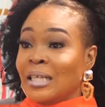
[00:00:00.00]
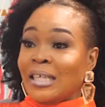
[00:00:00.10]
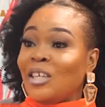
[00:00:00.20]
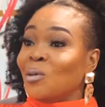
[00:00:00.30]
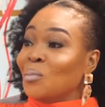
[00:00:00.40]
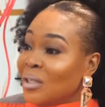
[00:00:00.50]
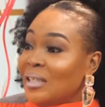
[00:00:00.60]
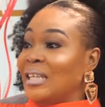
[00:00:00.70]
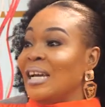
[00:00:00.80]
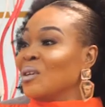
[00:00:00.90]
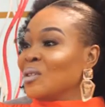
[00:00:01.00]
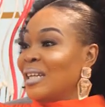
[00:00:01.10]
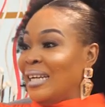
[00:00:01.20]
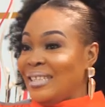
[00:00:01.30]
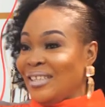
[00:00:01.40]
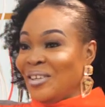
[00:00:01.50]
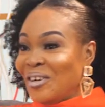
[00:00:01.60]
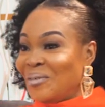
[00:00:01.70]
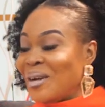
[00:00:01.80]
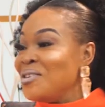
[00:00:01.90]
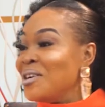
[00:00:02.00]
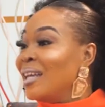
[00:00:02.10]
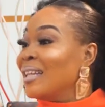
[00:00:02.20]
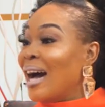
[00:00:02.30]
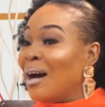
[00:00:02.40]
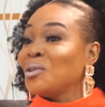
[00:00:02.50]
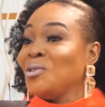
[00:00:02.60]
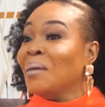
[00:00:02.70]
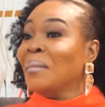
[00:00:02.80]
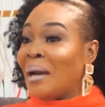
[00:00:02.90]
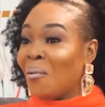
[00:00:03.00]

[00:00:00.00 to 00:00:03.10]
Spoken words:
take your boss lady outside. When you're in the house, you are my